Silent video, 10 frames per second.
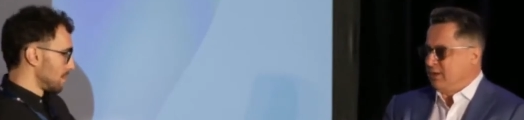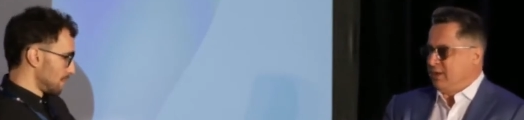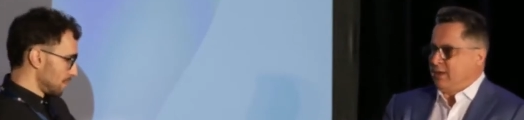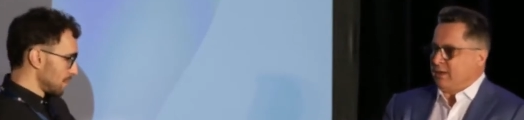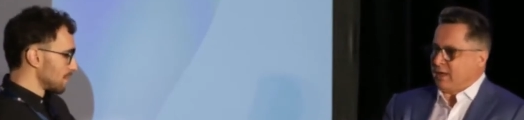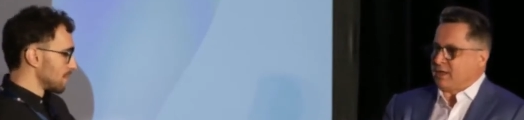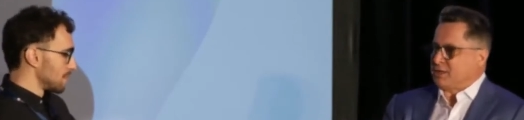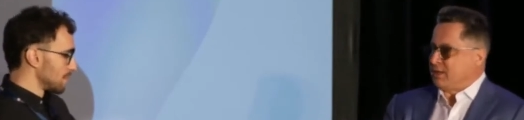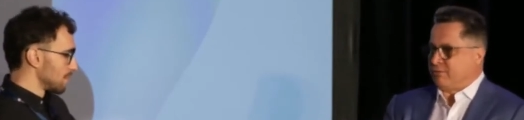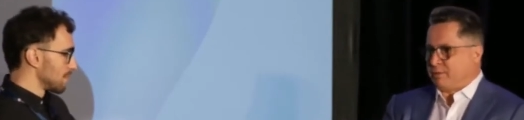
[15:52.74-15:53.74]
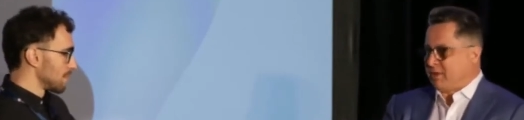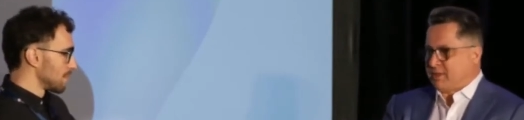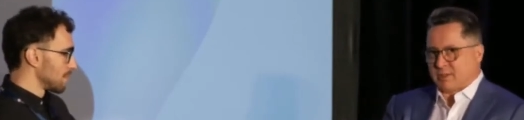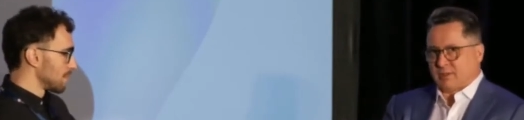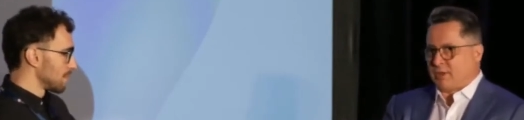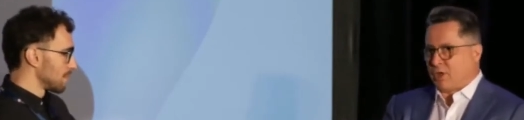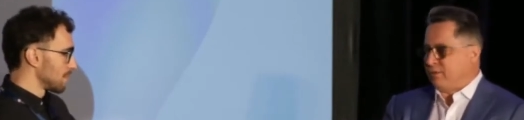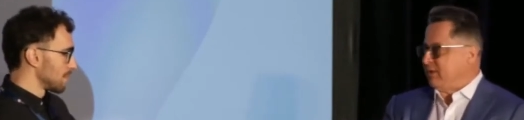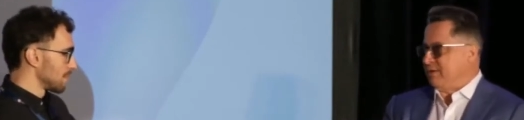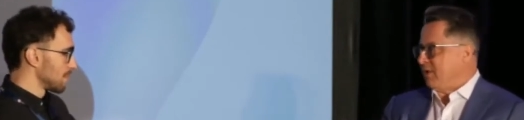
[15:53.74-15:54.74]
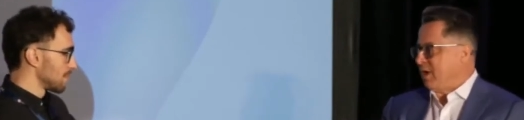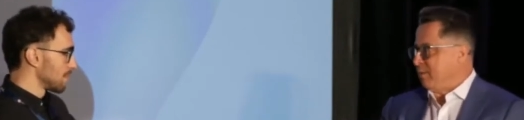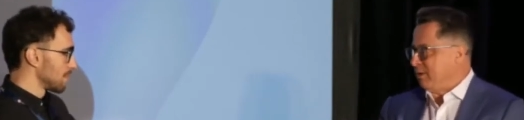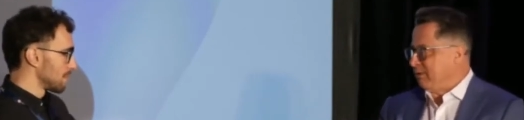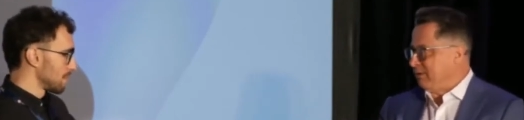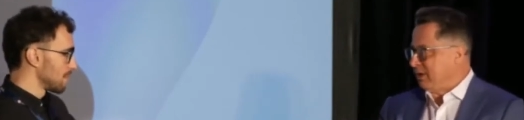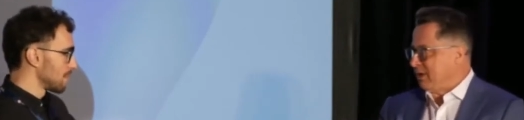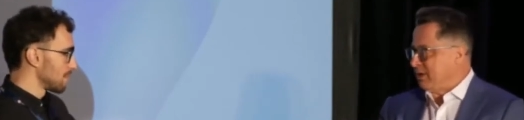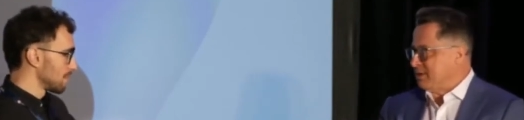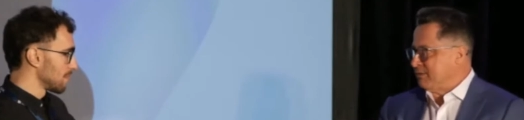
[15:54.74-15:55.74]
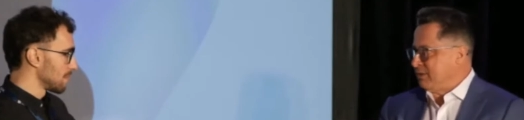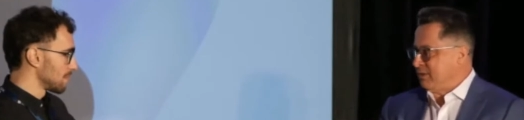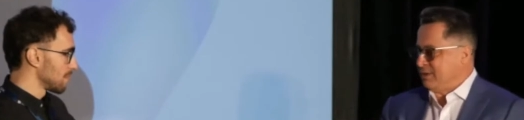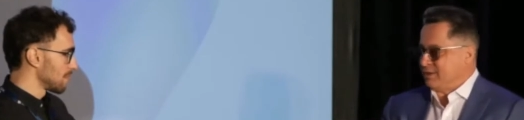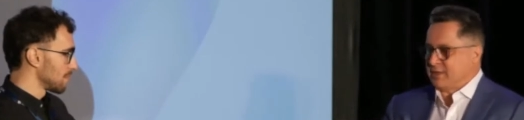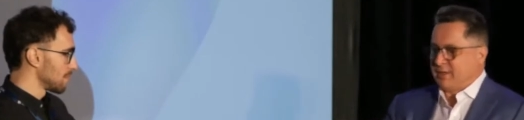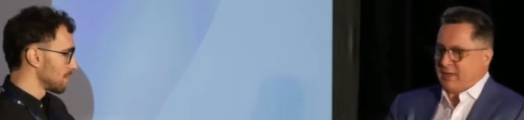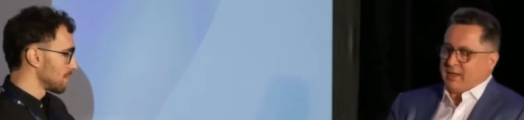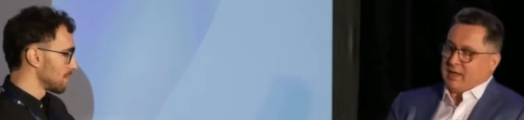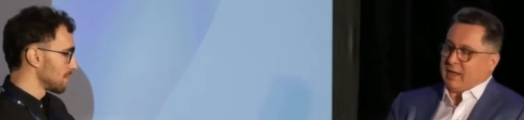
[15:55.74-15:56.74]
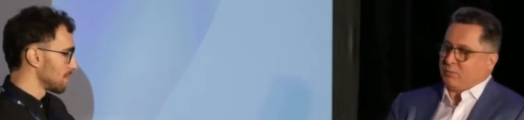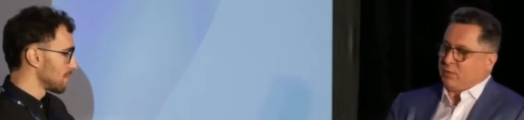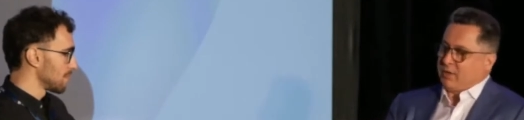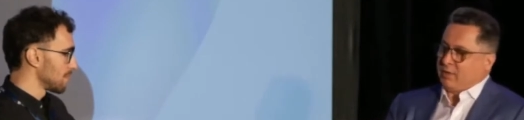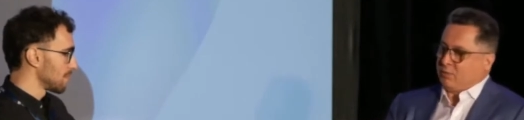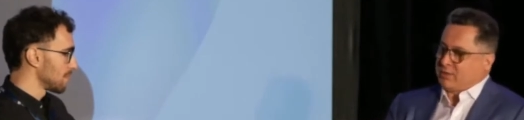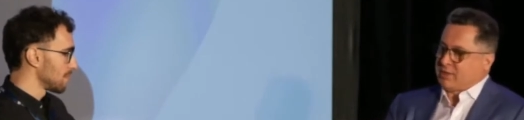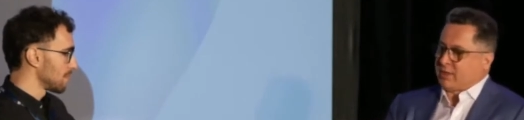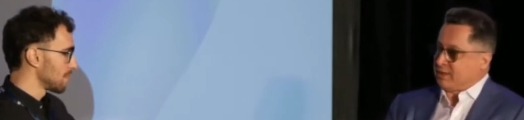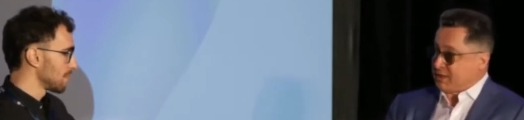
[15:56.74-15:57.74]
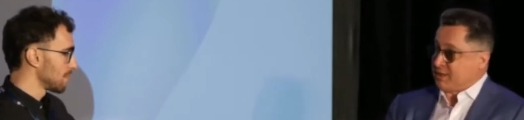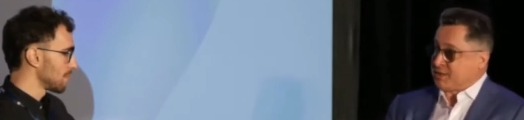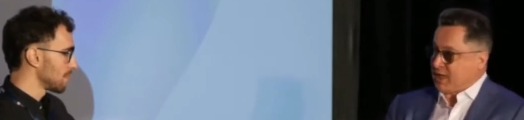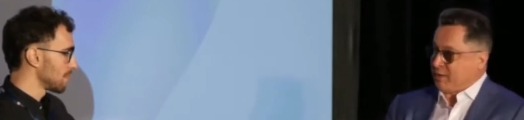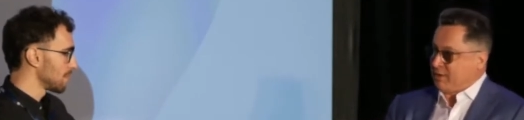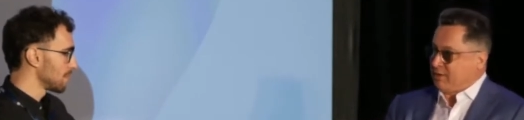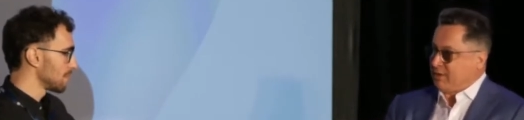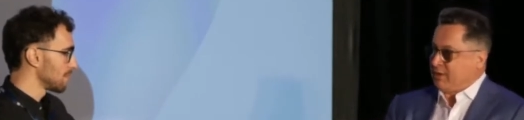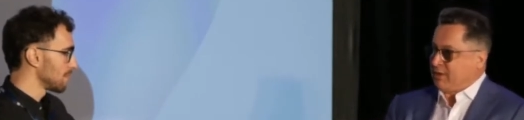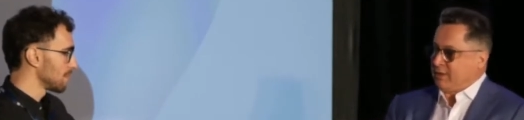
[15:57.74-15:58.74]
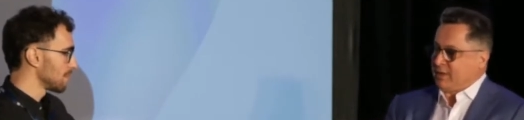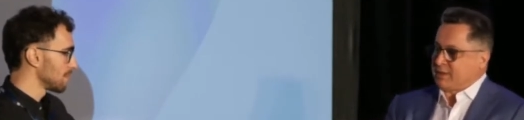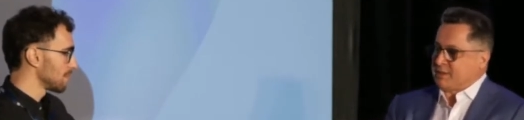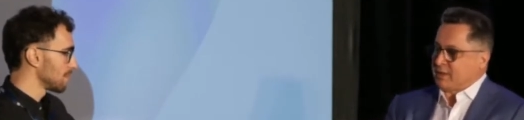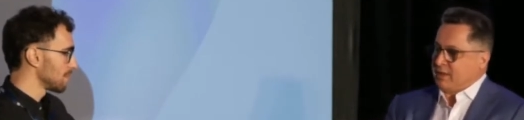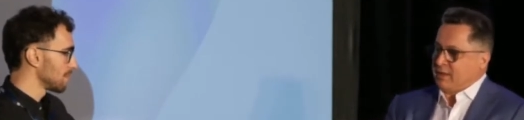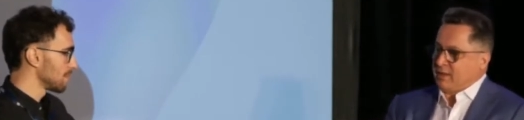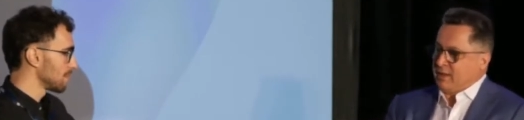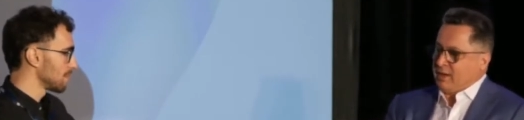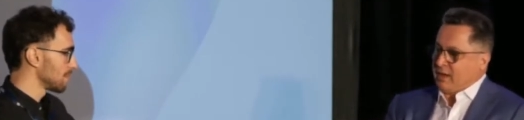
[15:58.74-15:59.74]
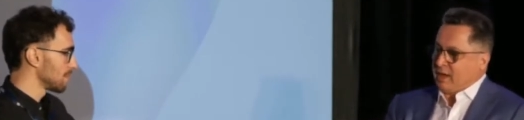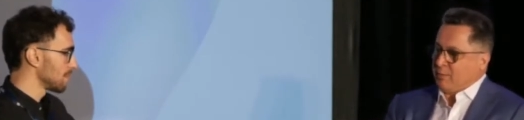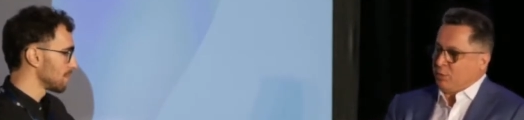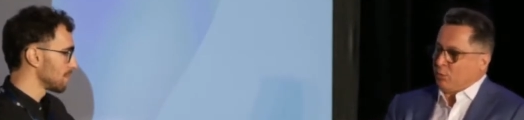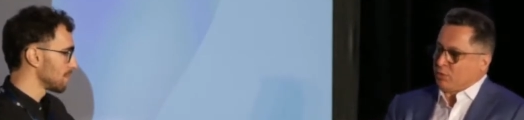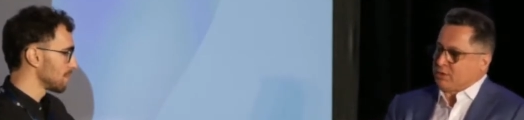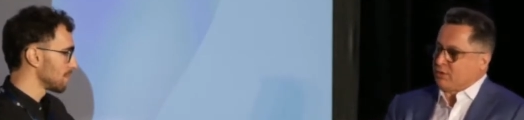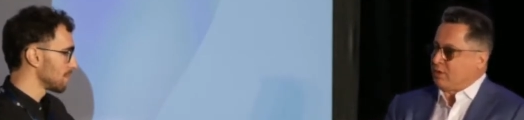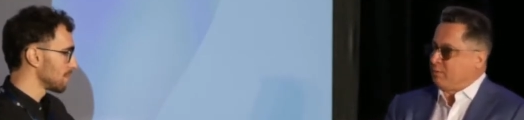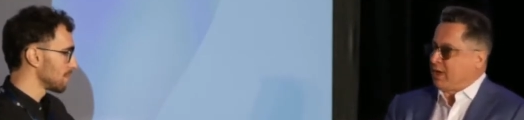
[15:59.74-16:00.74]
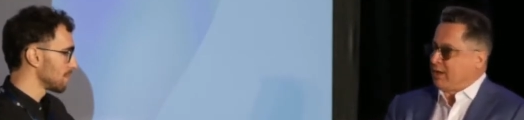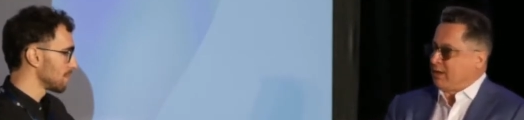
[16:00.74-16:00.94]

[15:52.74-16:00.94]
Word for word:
Speaker 1: largely from this COVID environment for the last few years. And we're, we're studying psilocybin in, in that study, uh, but we're also combining it